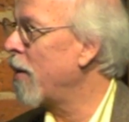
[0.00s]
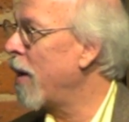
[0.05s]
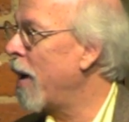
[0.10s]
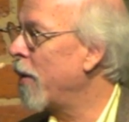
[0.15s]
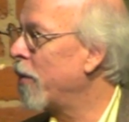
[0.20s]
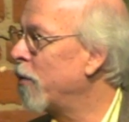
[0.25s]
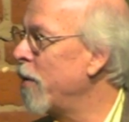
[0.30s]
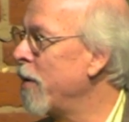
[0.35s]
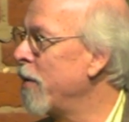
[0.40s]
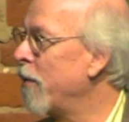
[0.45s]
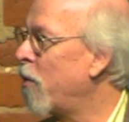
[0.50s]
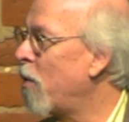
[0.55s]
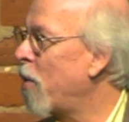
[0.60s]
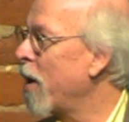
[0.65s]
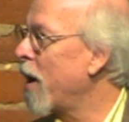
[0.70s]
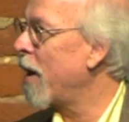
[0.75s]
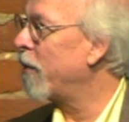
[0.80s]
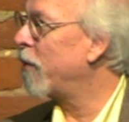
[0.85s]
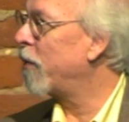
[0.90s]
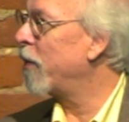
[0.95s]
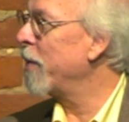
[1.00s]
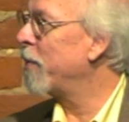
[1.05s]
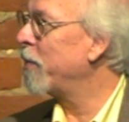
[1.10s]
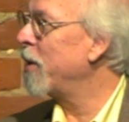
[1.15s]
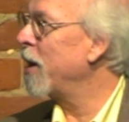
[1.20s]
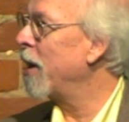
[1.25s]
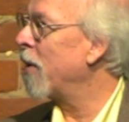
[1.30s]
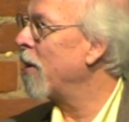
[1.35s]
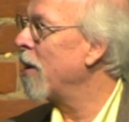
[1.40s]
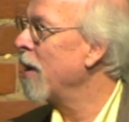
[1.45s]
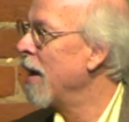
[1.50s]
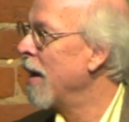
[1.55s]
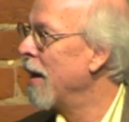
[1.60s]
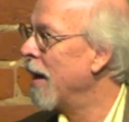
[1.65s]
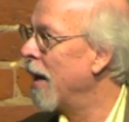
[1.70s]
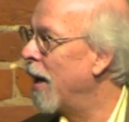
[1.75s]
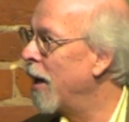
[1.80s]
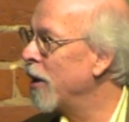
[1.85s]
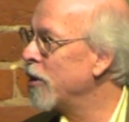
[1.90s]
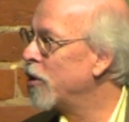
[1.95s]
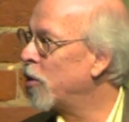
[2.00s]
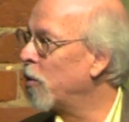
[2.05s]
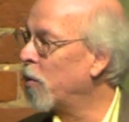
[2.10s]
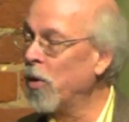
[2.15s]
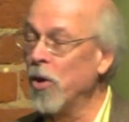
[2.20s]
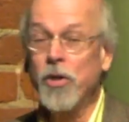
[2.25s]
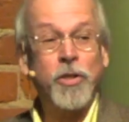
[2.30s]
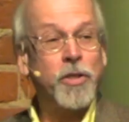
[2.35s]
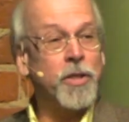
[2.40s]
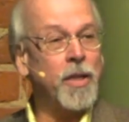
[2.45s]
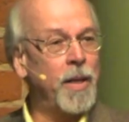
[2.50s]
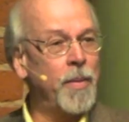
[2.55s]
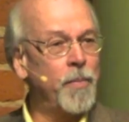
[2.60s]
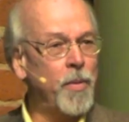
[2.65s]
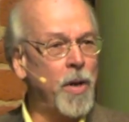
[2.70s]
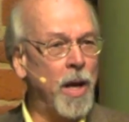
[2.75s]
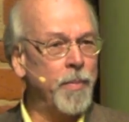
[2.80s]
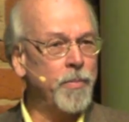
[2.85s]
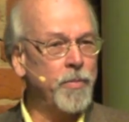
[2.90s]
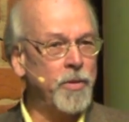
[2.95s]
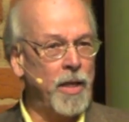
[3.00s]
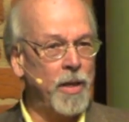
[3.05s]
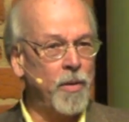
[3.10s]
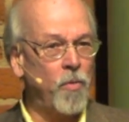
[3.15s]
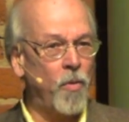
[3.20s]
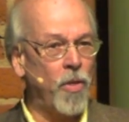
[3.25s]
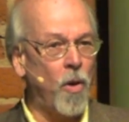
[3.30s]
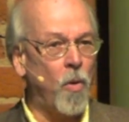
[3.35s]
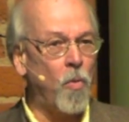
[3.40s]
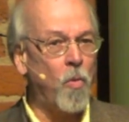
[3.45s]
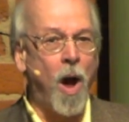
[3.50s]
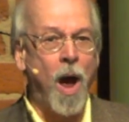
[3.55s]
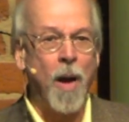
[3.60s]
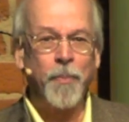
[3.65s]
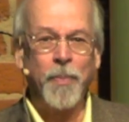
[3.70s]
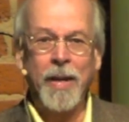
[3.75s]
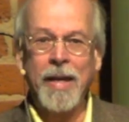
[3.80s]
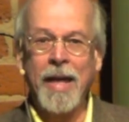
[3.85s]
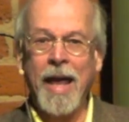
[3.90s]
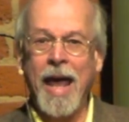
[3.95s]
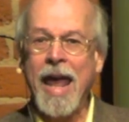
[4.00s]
know how 3 and 4 got flipped here. Jerusalem comes in with a whopping